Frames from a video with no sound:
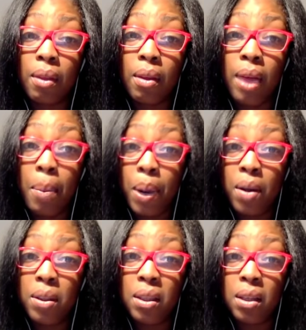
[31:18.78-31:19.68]
that
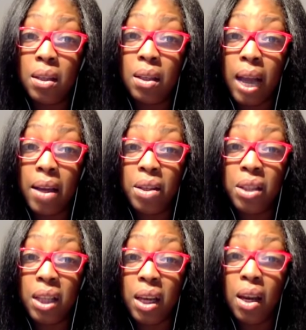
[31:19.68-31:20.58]
person that you
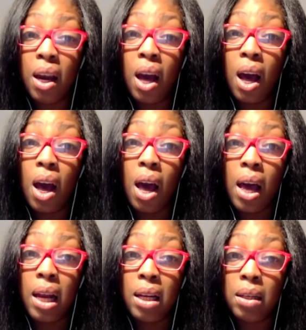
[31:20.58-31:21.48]
see,
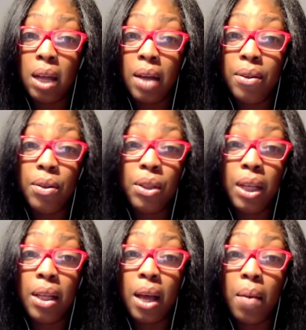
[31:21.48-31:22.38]
and as you
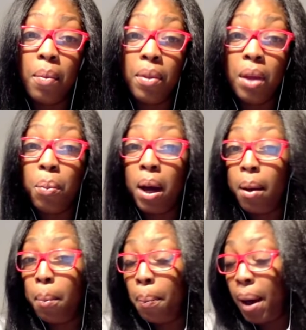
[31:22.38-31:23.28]
see them, they
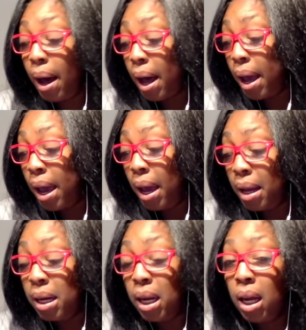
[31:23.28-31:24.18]
walk by
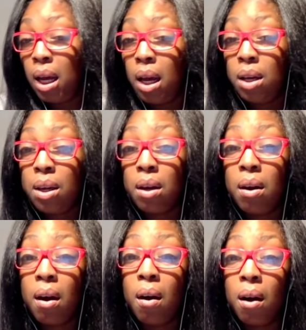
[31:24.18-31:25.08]
and your
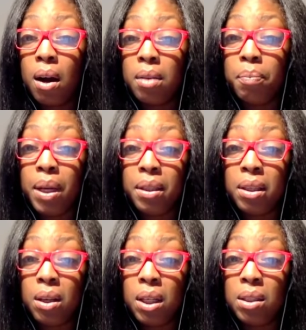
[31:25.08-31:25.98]
heart
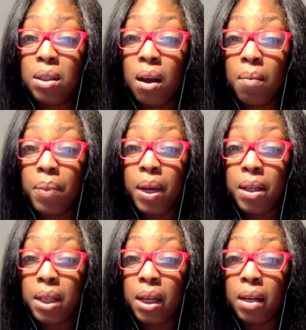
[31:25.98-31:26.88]
basically stops
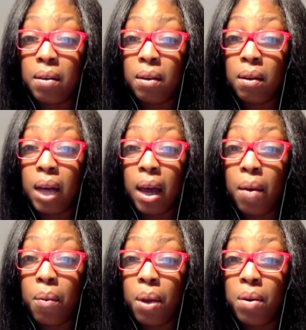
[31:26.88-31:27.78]
beating. Okay,
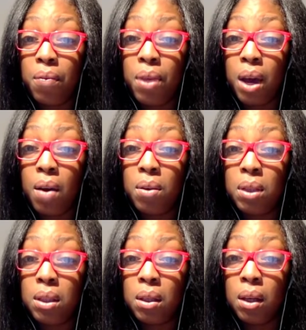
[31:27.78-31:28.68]
one of those.